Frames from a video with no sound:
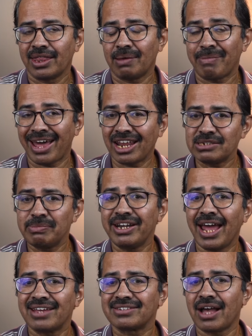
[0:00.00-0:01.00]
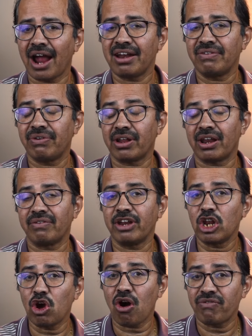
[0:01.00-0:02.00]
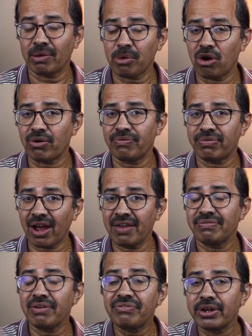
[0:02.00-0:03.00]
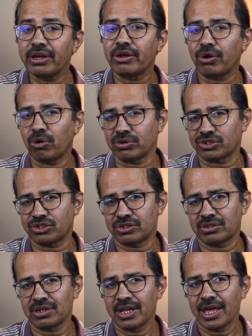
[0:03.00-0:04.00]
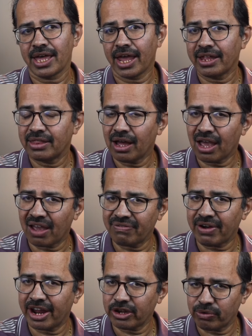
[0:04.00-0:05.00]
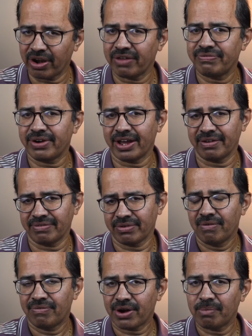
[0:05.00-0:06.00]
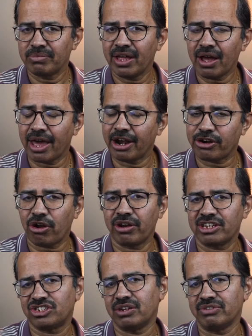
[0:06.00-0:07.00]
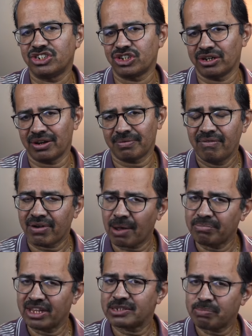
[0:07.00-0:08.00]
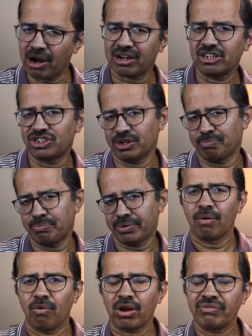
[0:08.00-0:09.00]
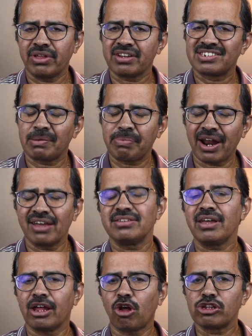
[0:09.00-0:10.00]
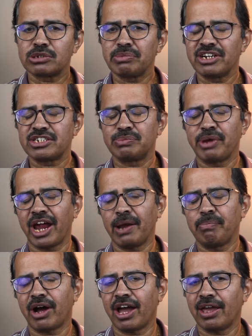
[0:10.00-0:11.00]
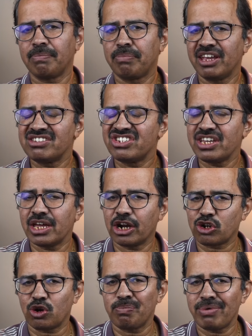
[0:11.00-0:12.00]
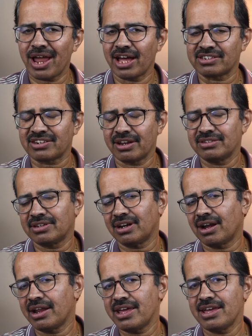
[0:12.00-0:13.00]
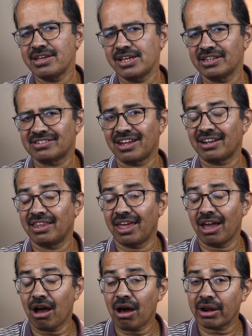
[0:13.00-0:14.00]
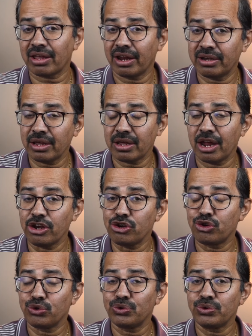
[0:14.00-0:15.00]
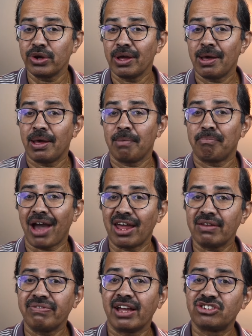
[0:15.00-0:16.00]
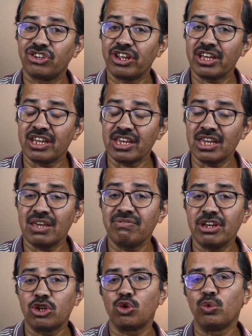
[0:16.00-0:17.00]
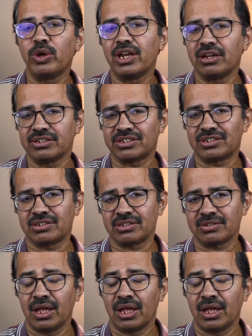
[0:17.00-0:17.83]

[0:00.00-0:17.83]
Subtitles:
The management has guided for a revenue of about 550 crores in the FY25 from the electronics division from this partnership. One of the surprising announcements made by PG Electroplast recently is that they are getting into manufacturing EV two-wheelers.